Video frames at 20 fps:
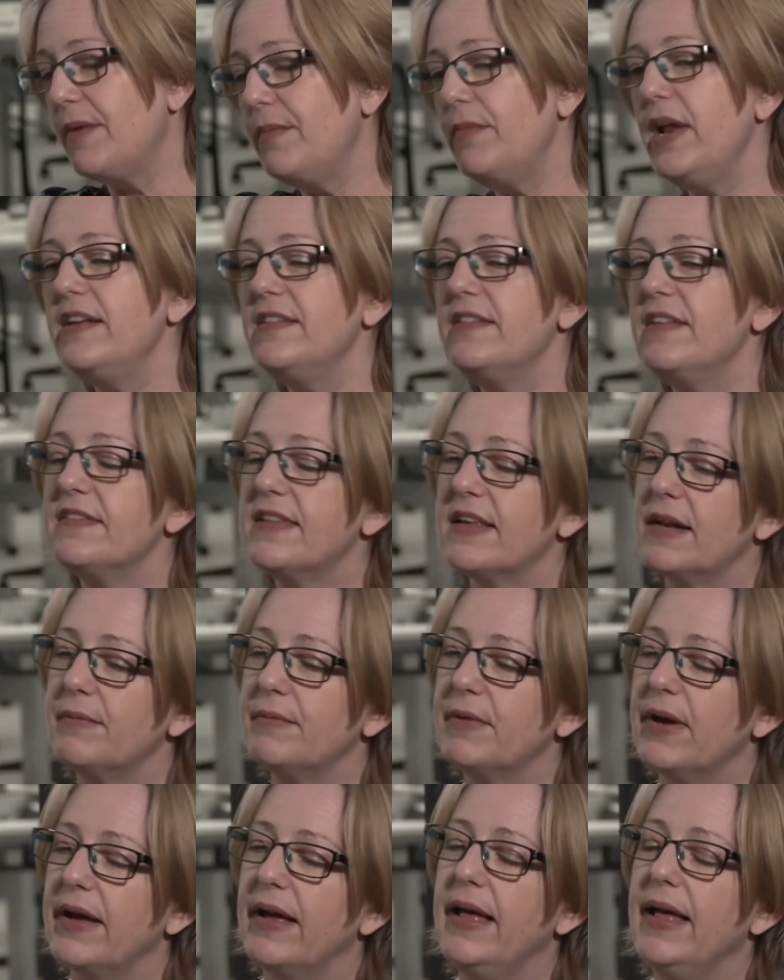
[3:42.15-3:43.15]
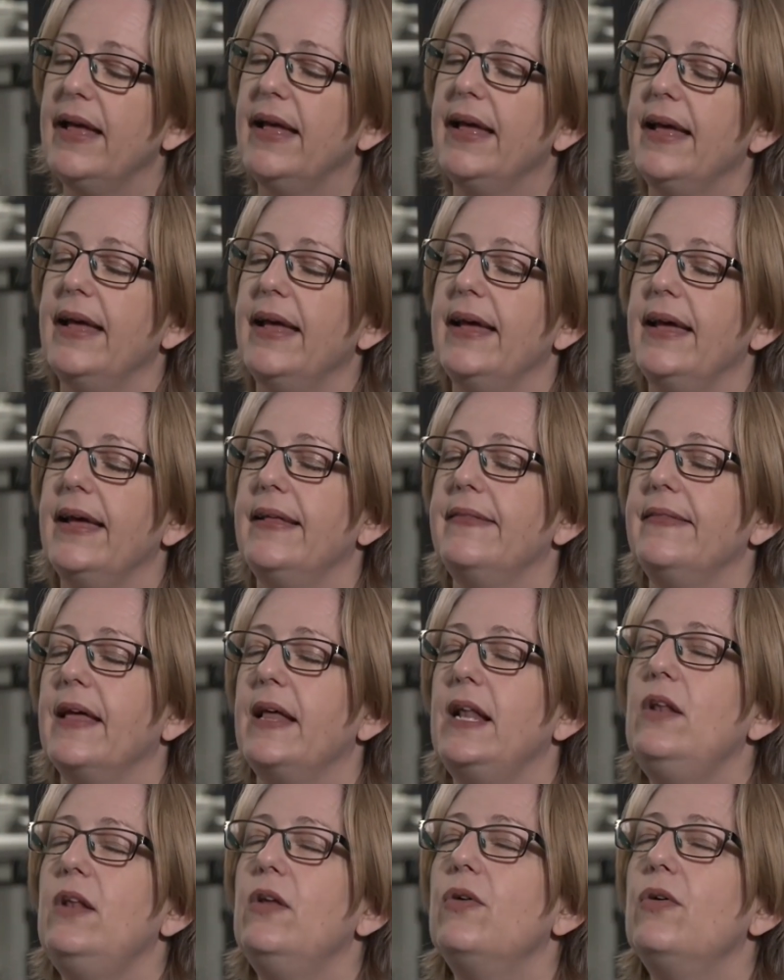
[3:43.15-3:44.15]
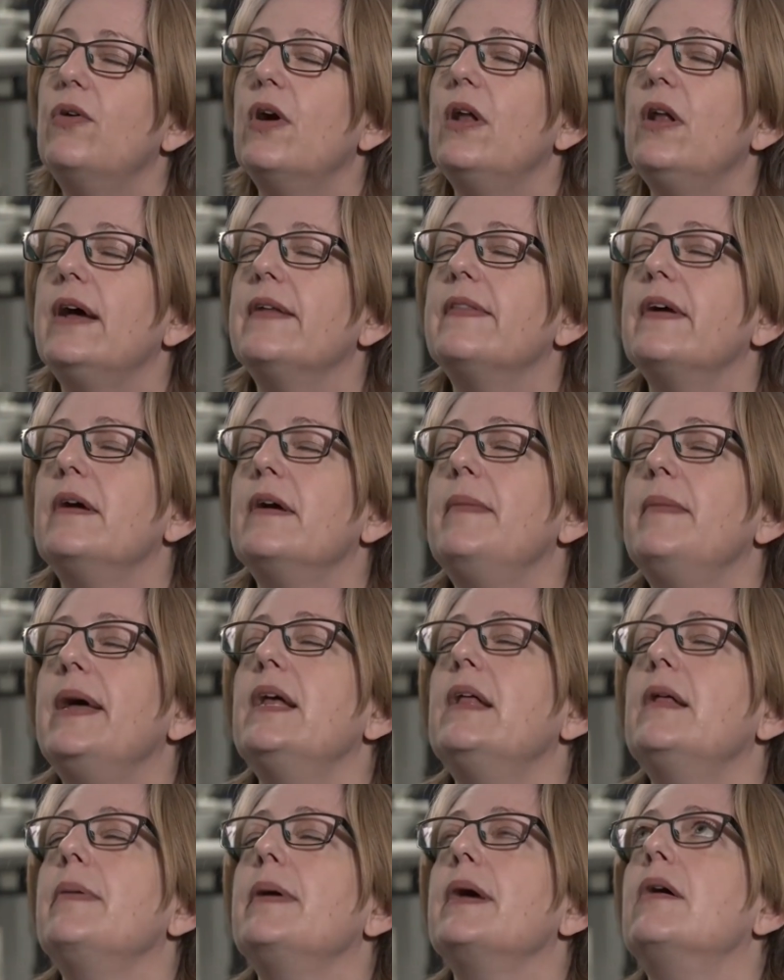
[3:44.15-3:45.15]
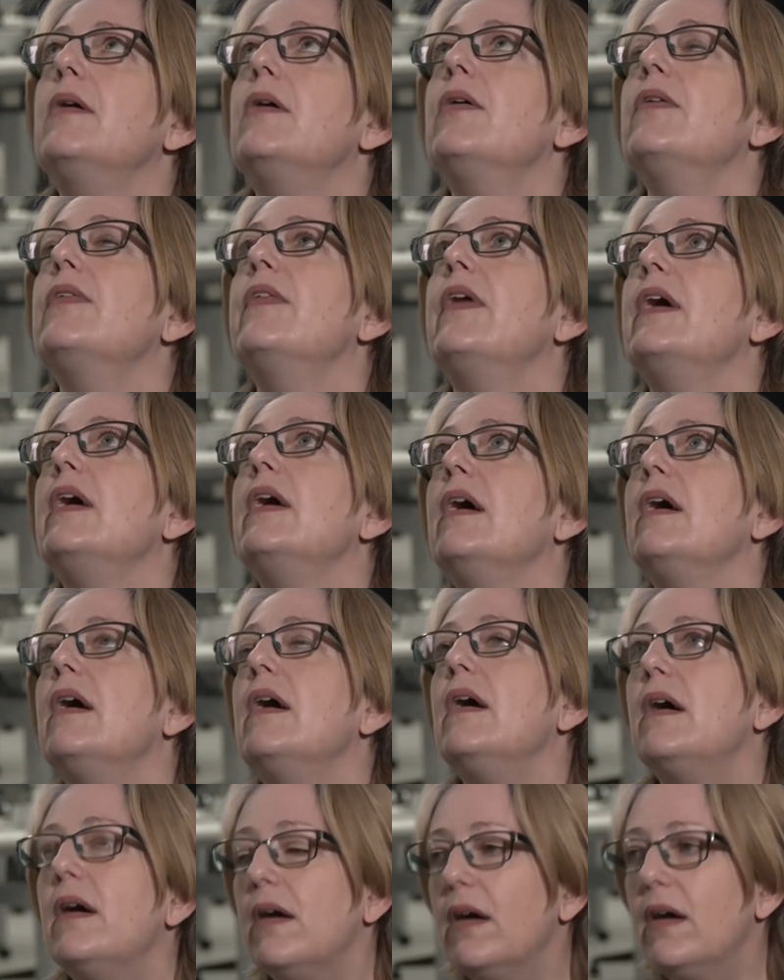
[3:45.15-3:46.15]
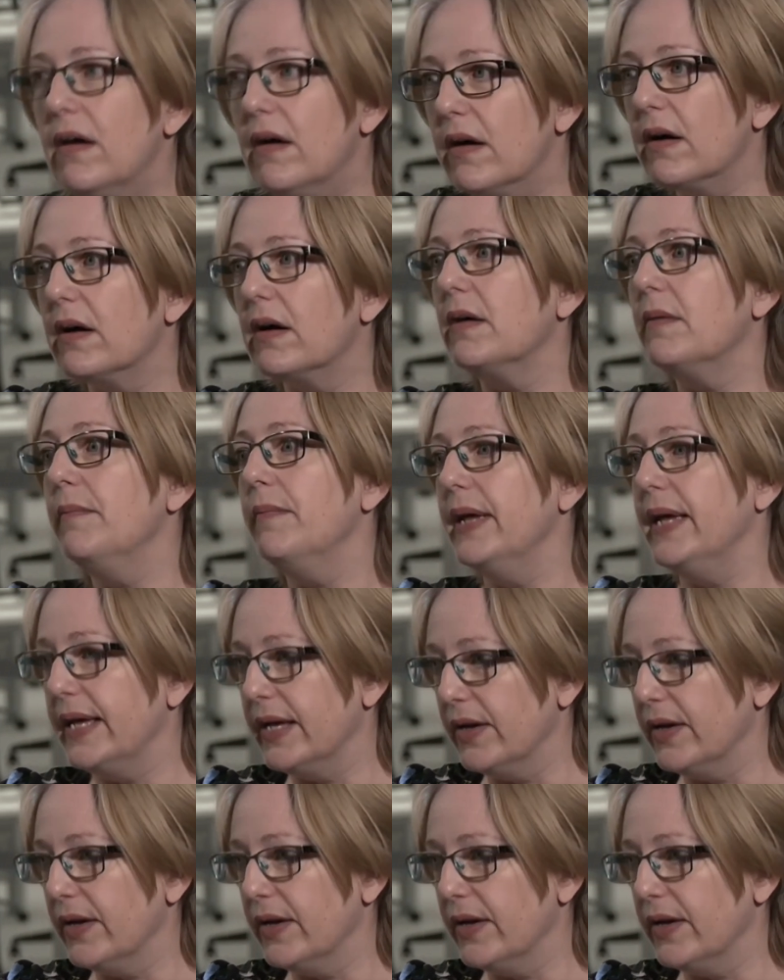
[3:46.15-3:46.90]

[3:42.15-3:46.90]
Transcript: And I'm reading this thing and I'm going, they look like they're male because they are male.